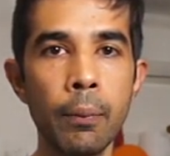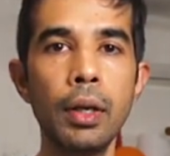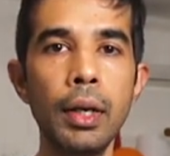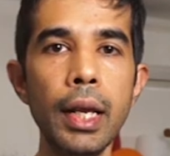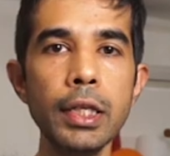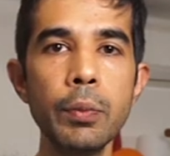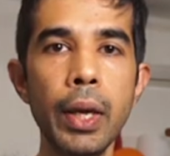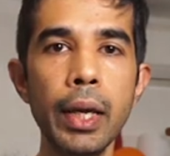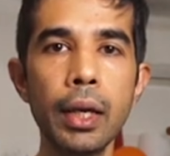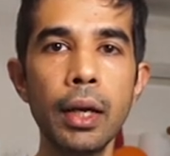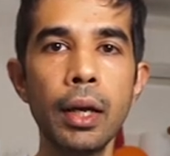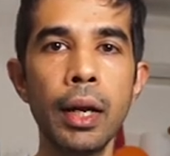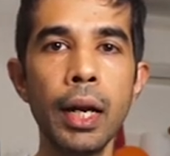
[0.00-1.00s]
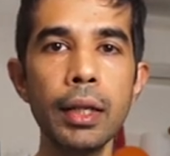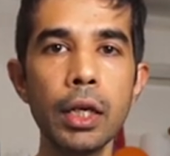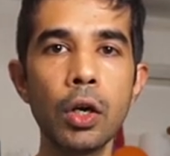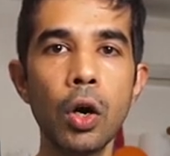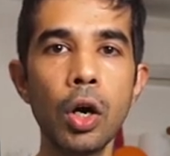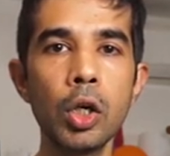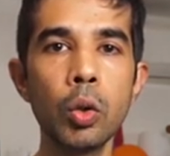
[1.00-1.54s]
Let's make another
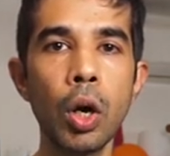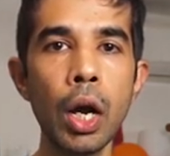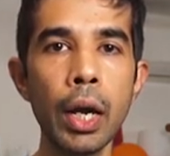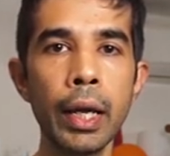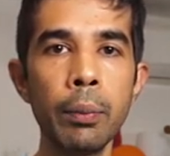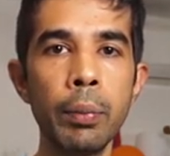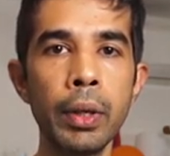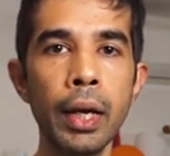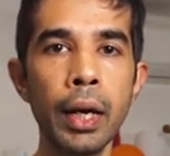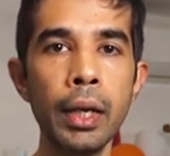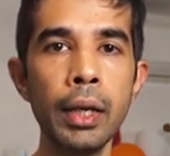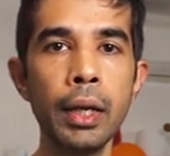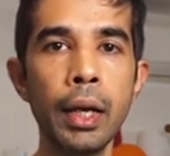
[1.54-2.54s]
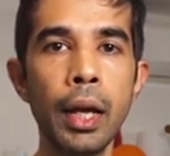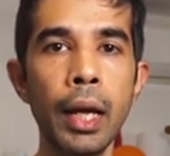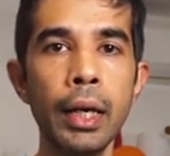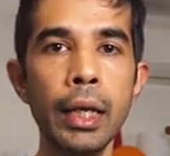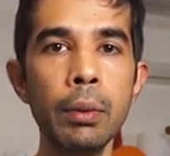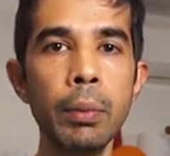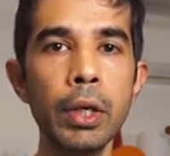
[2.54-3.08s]
call to our API and
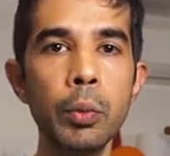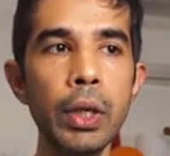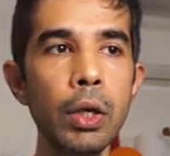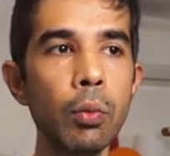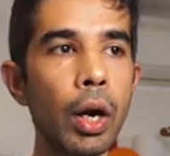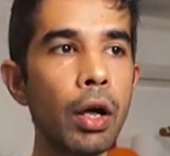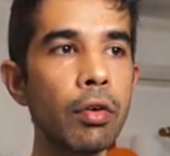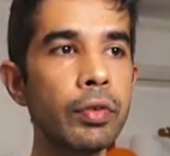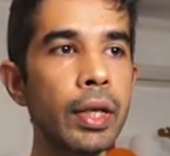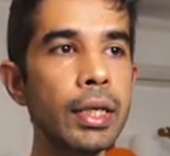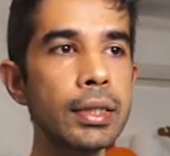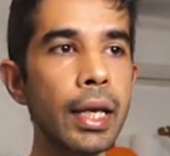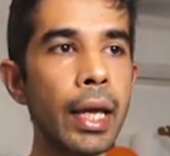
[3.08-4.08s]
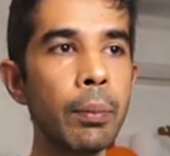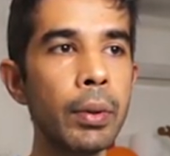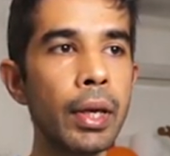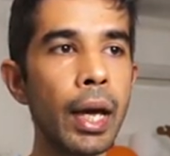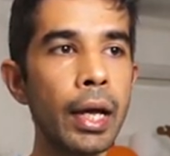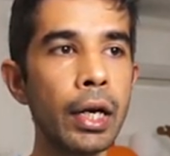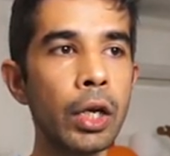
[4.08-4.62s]
in between one of these
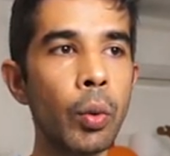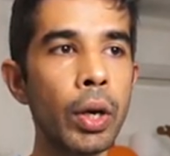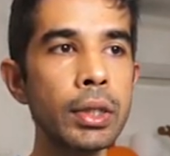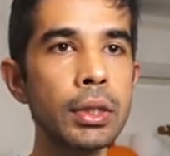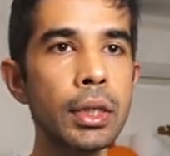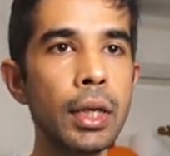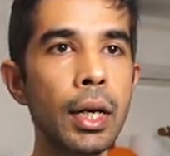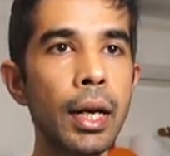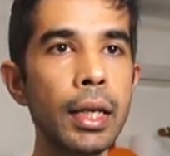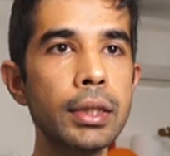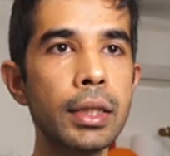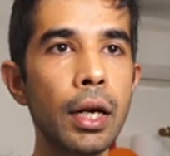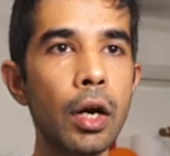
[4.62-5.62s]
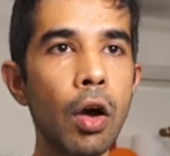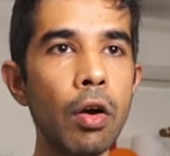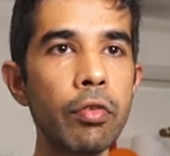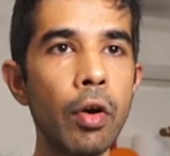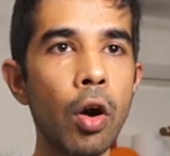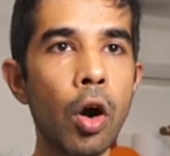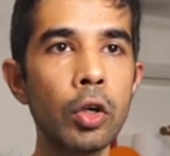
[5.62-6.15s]
API requests, let's turn
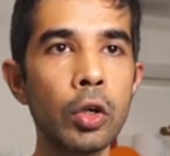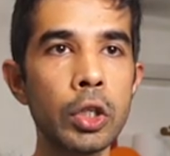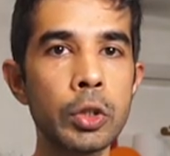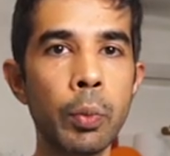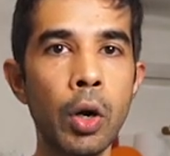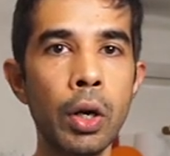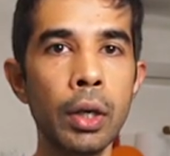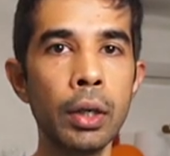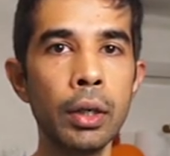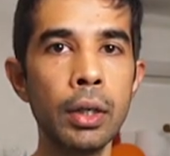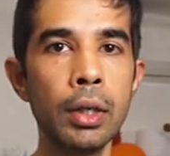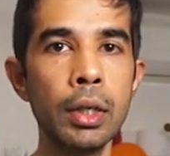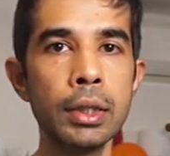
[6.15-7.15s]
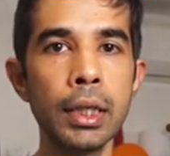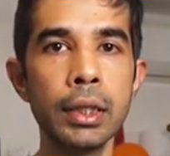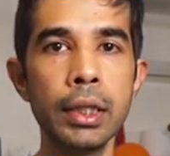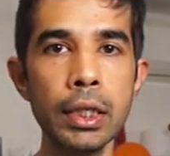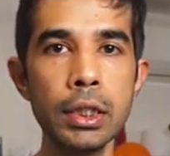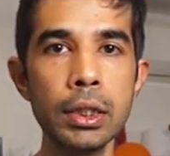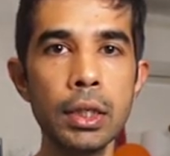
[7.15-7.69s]
off autoresponder. So
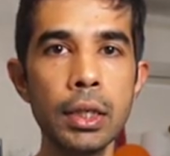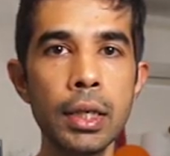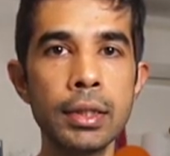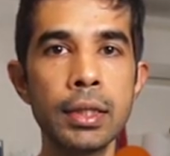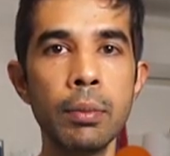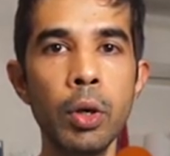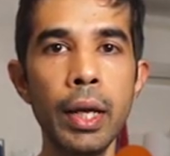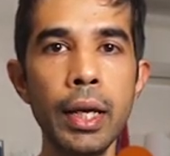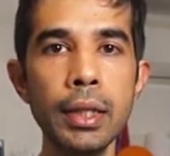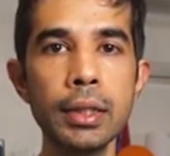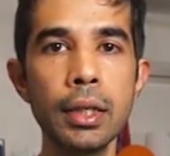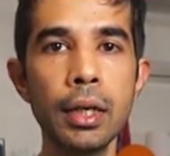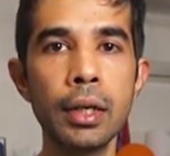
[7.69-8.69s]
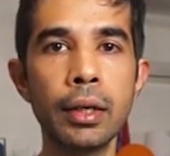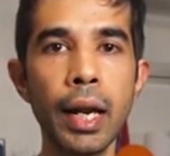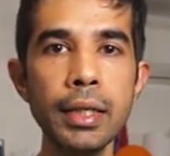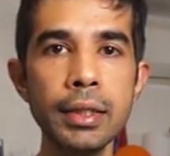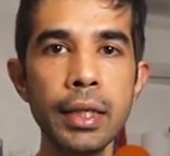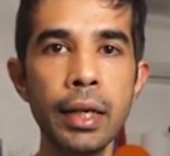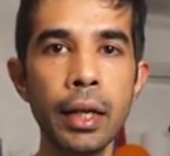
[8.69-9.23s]
this simulates a
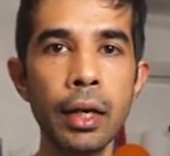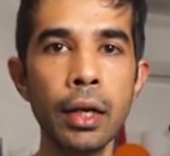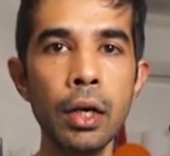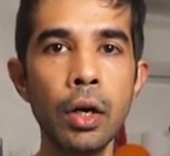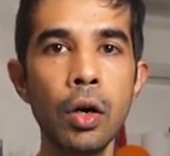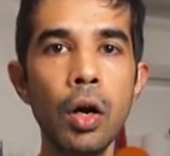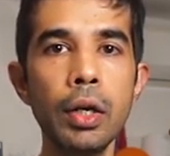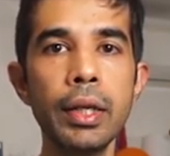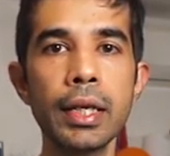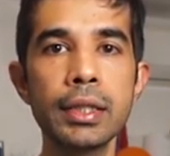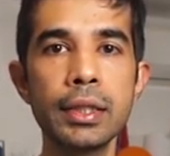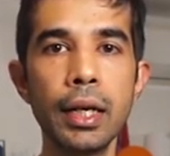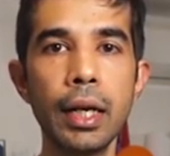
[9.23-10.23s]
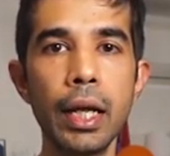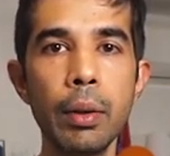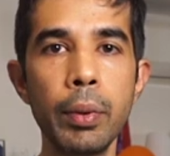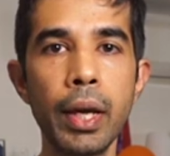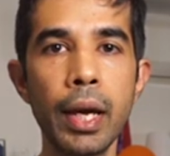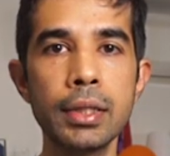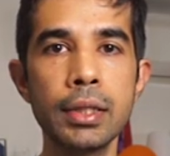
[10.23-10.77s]
transient error on the external
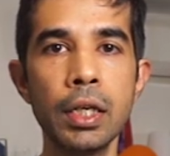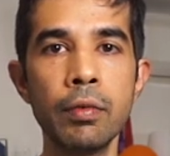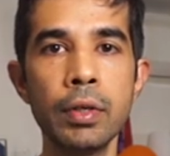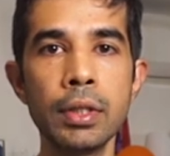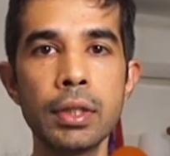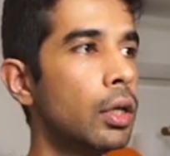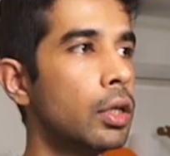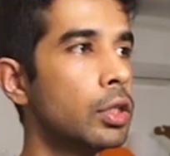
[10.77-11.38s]
API servers.